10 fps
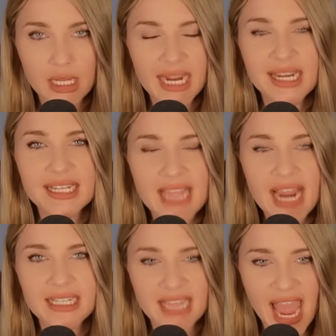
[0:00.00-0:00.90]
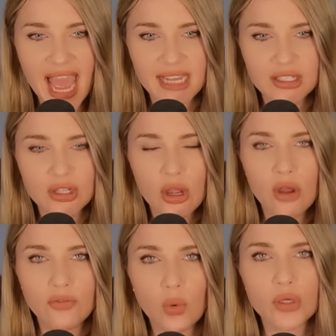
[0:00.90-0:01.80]
It is a tax
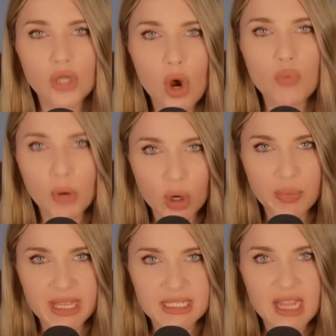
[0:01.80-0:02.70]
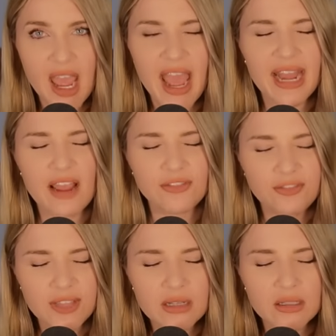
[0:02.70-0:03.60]
for no purpose. And I
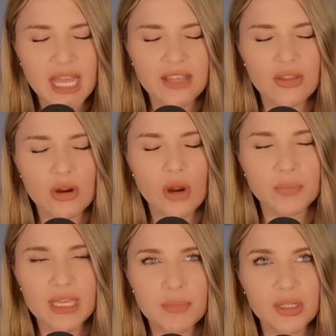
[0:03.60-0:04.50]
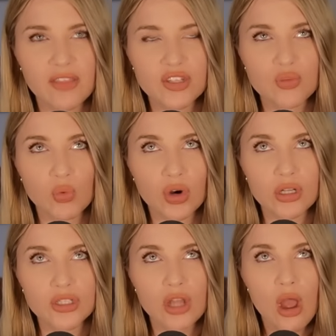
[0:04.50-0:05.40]
feel like there are people in this
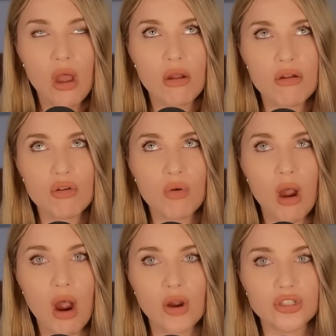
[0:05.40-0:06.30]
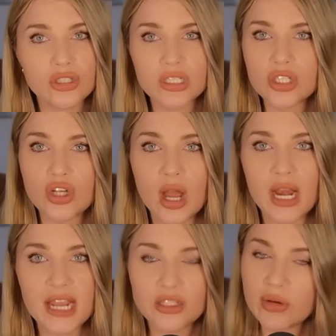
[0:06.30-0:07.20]
world who are just not
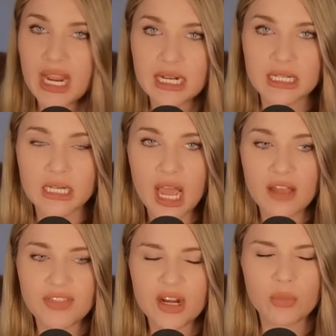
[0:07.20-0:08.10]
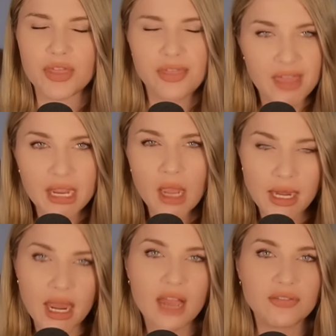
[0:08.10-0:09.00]
educated enough, they don't think
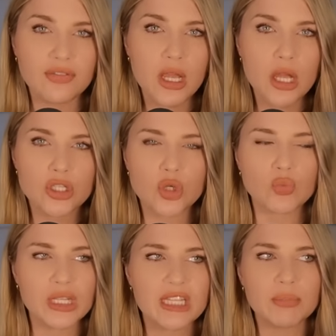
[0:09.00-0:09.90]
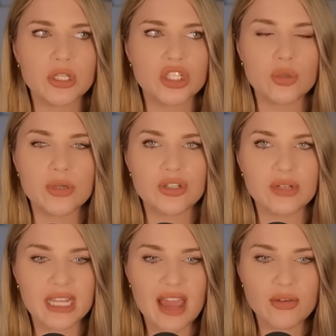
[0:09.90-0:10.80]
enough to really put two and two
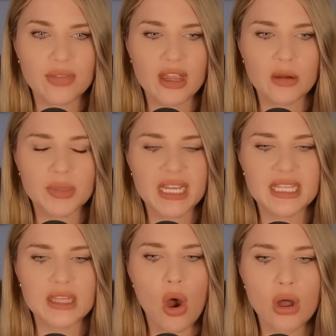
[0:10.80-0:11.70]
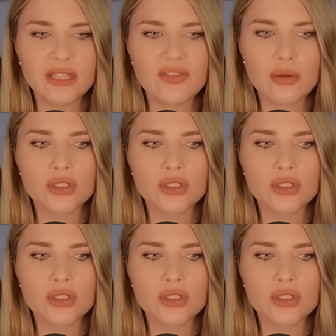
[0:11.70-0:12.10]
together there, because all of those